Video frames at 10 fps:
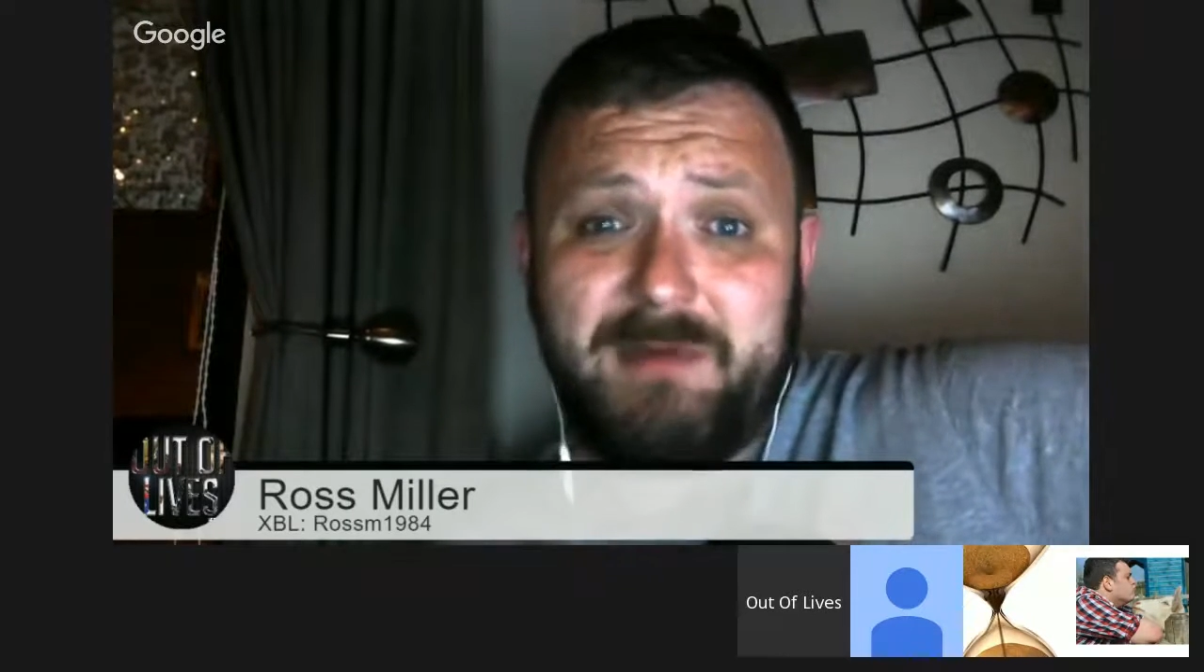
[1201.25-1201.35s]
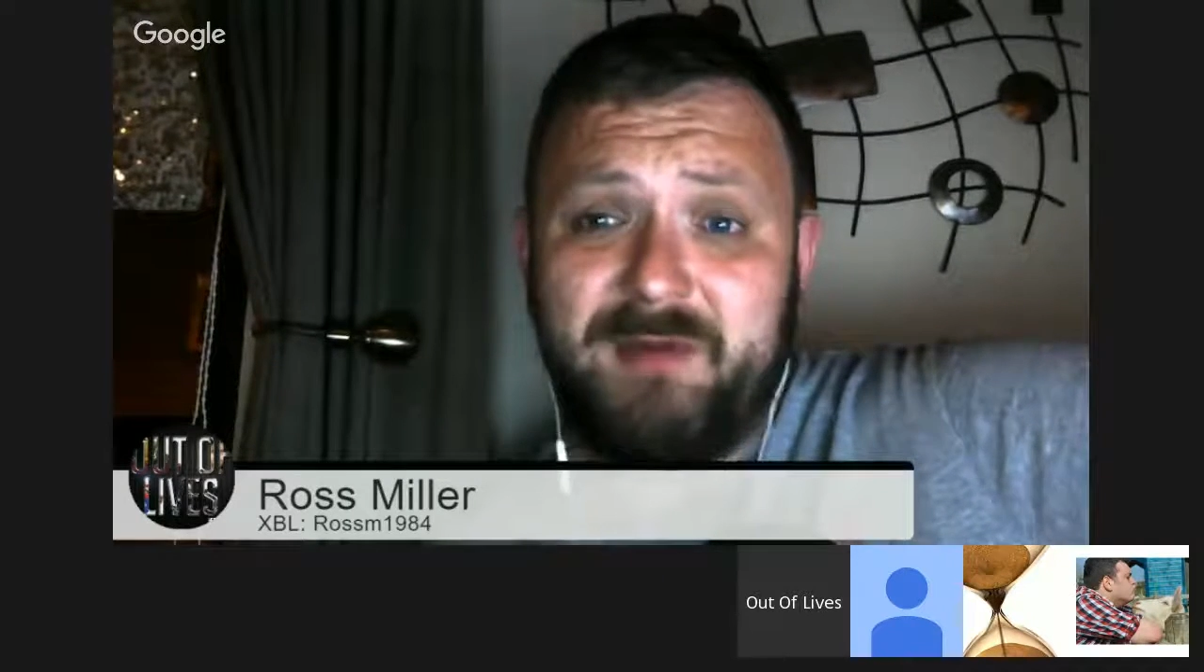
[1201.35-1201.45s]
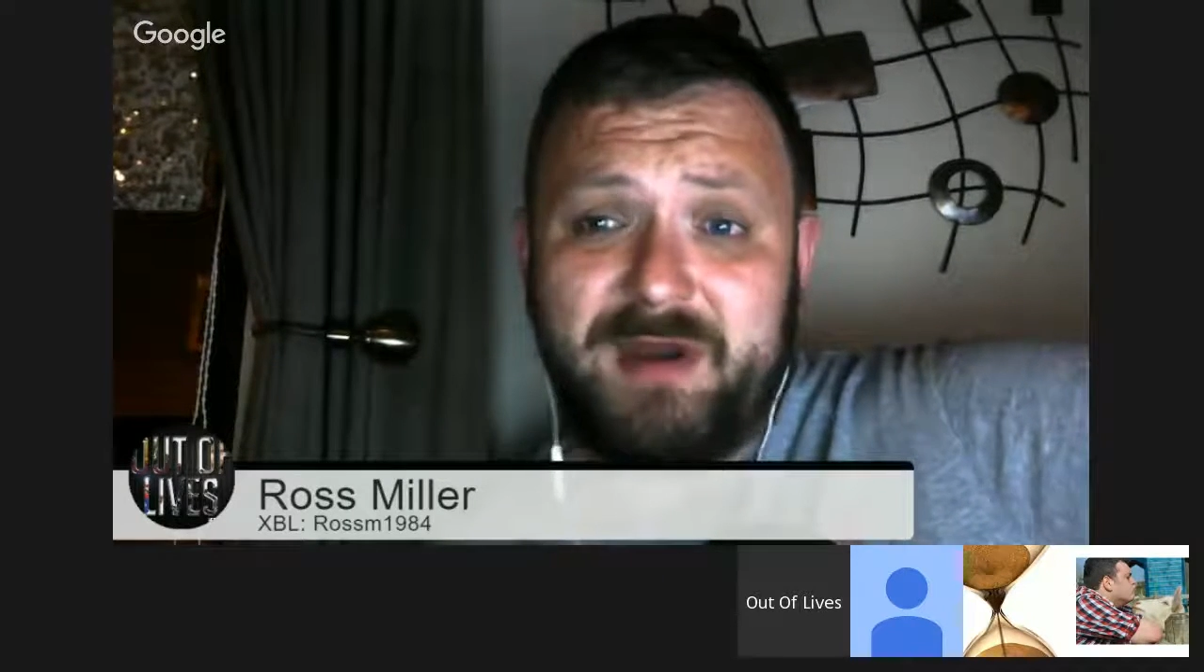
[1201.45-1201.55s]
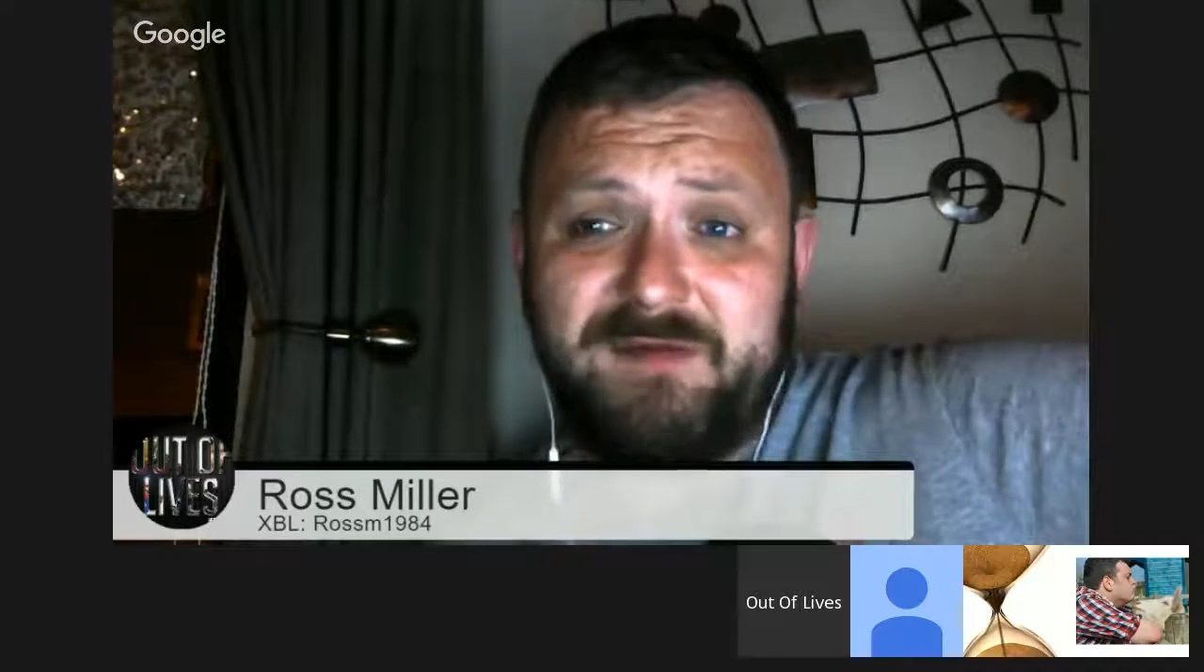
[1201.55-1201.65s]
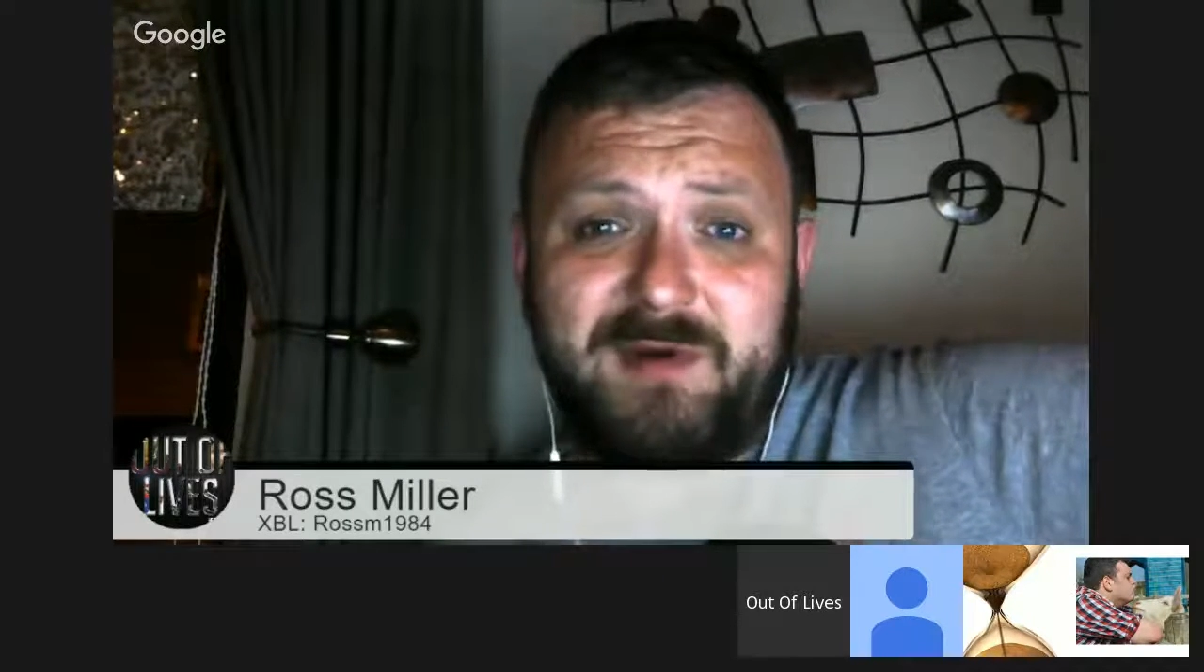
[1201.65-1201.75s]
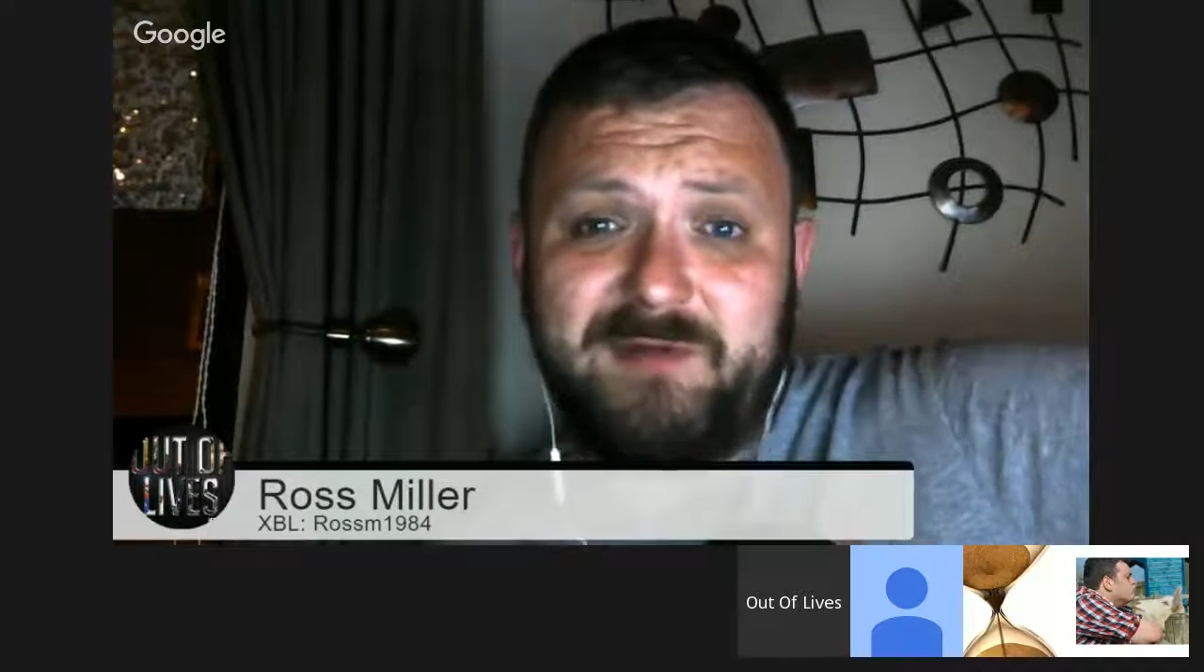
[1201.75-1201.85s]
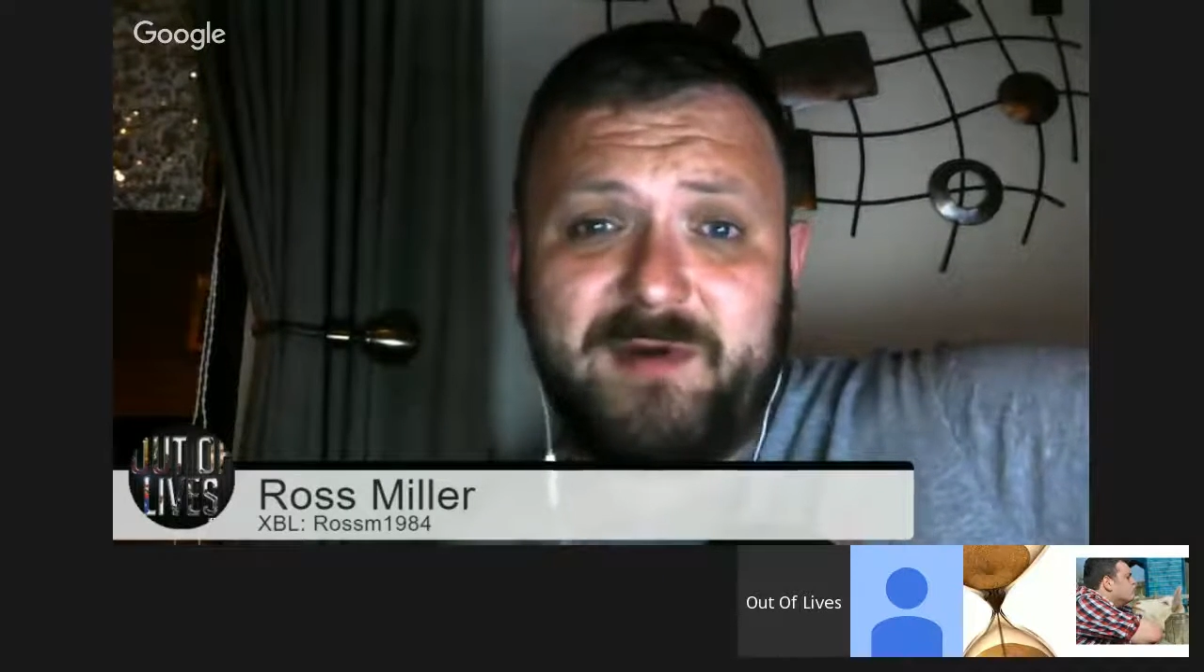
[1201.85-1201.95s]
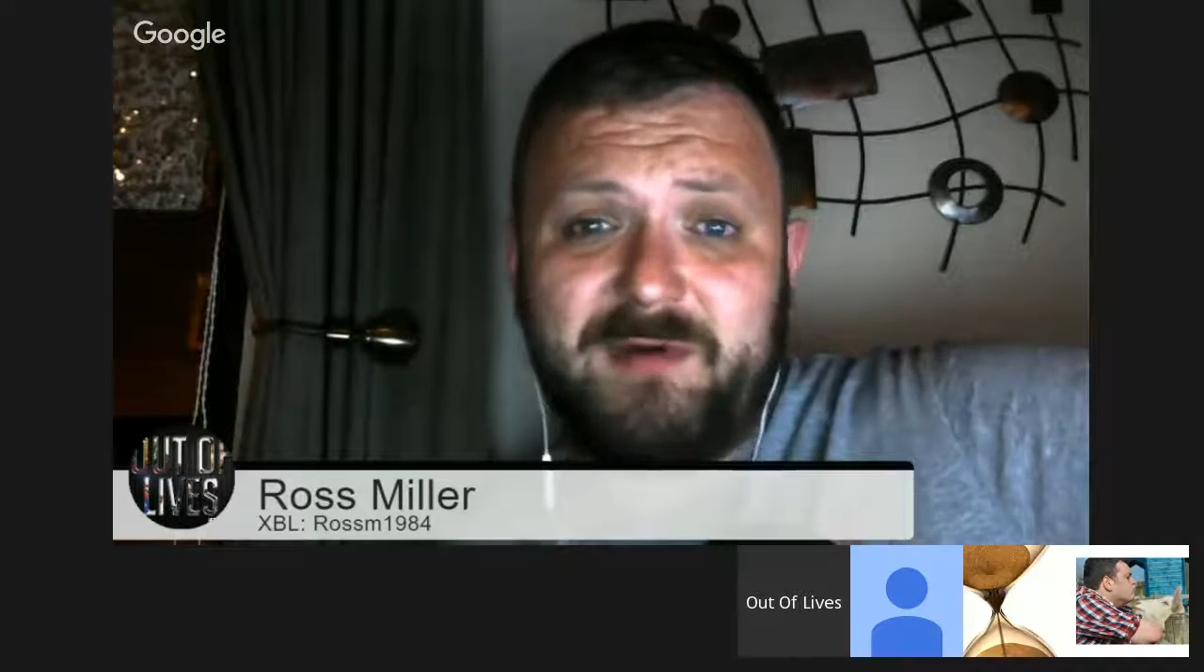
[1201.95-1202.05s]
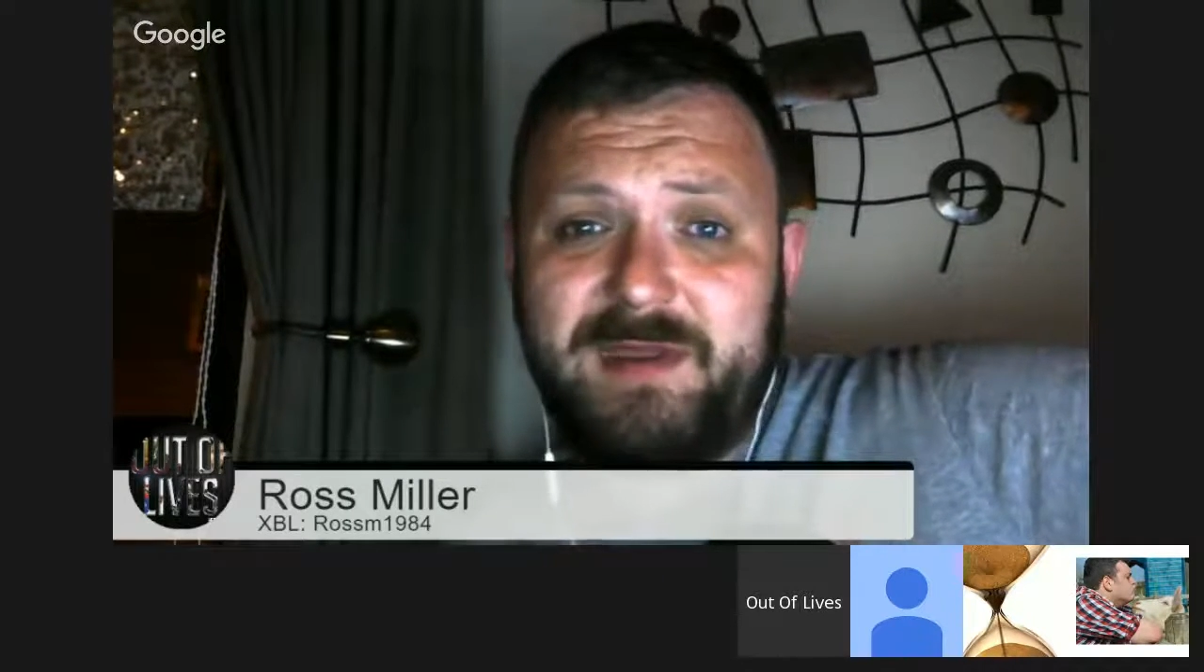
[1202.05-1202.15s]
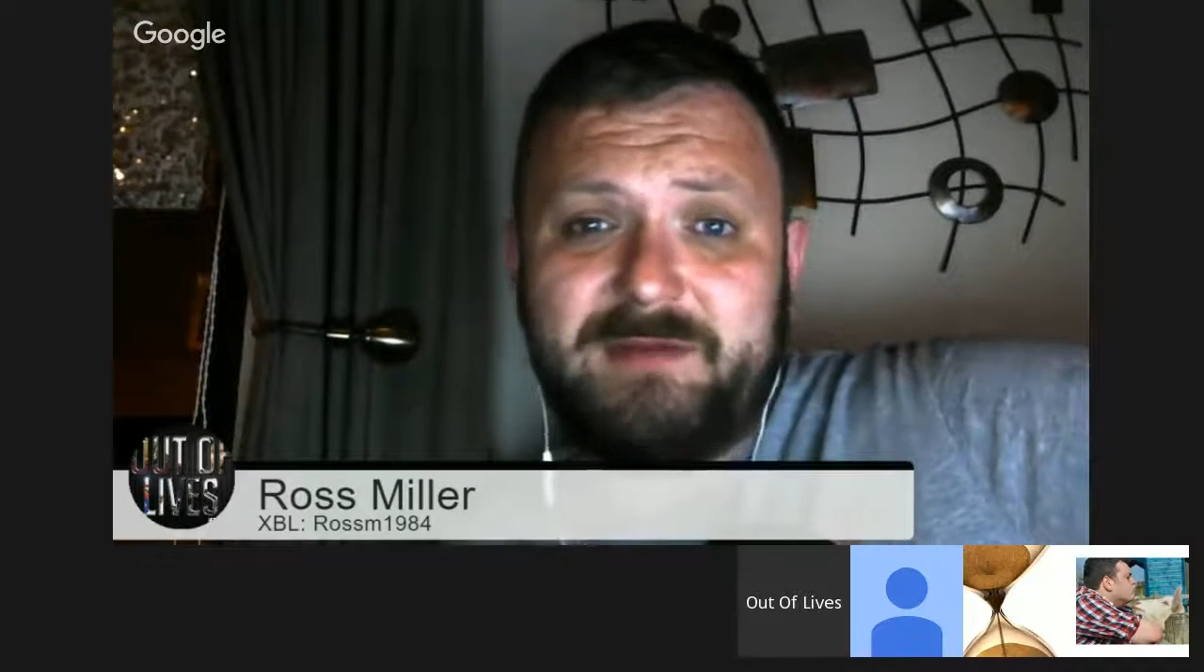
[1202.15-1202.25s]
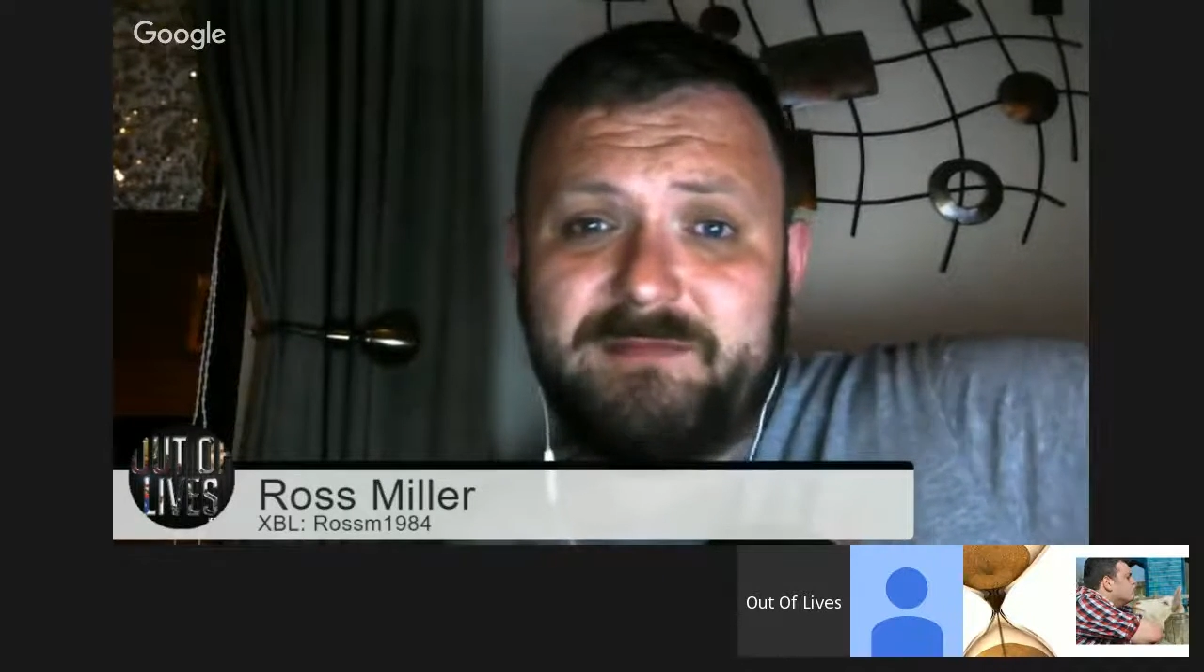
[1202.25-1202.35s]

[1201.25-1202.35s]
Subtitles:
my money's worth out of that.